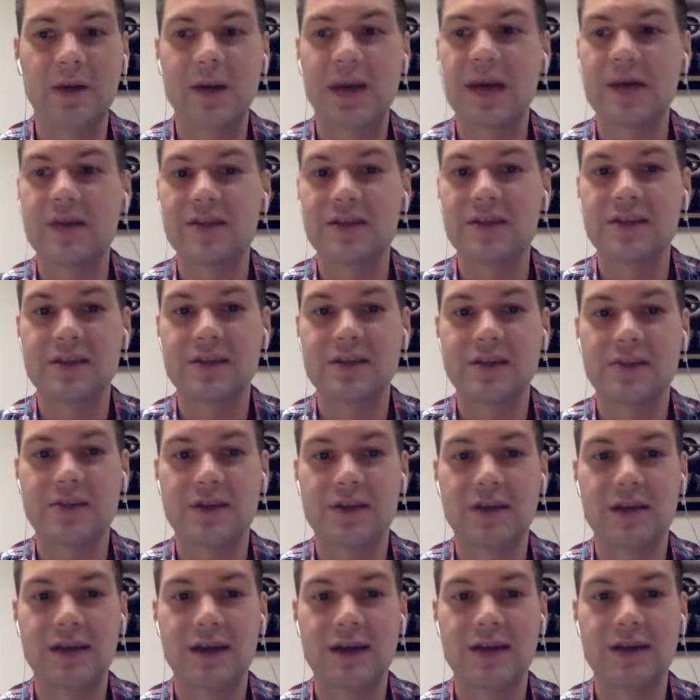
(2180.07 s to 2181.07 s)
going to have this session
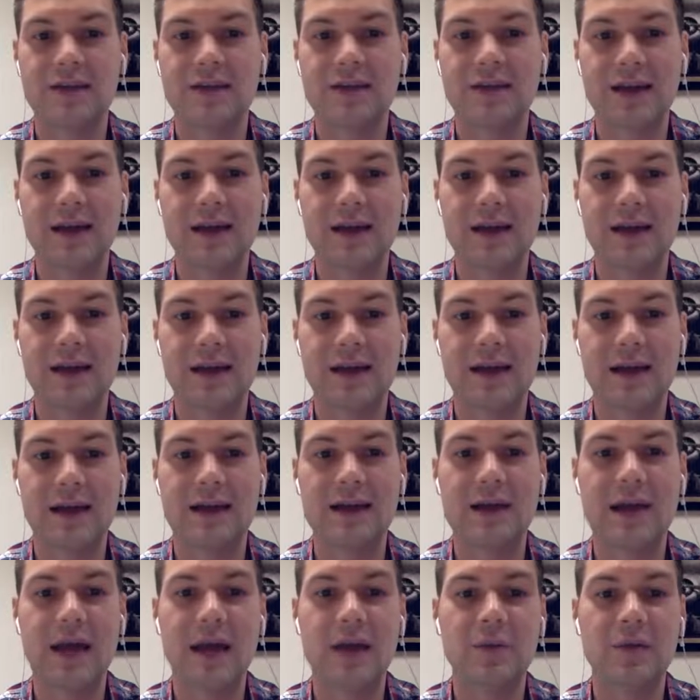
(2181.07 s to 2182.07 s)
again tonight at
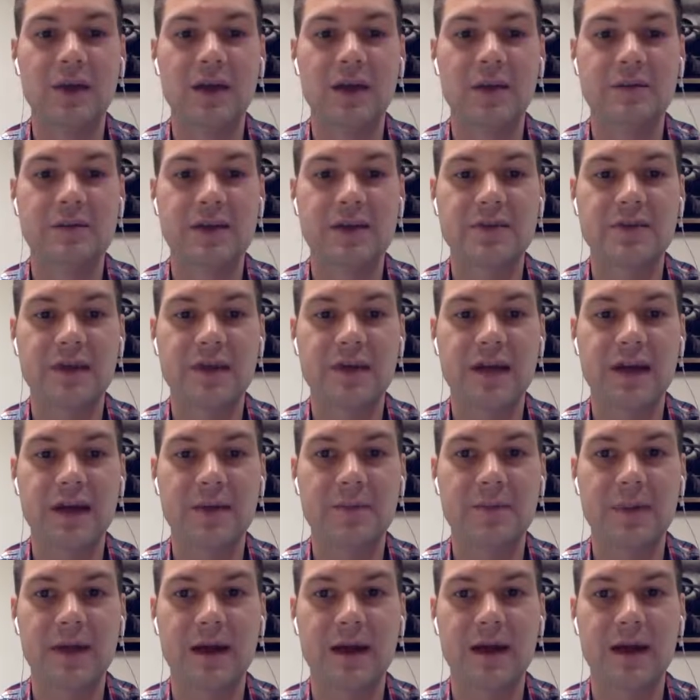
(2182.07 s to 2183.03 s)
9 p.m. Central Time.